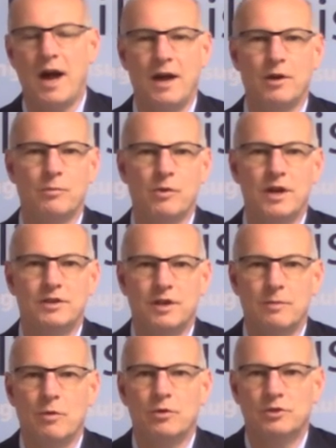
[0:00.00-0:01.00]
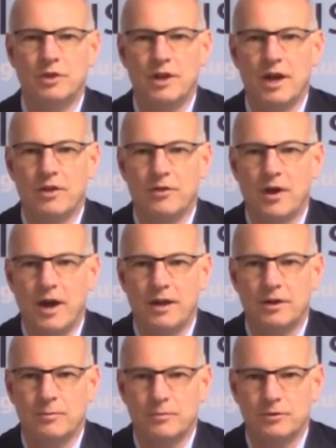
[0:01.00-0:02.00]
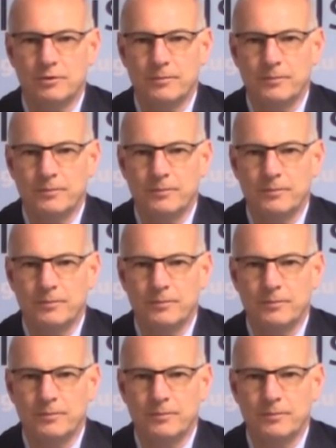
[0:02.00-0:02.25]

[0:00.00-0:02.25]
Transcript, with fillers: higher price on most of the other items.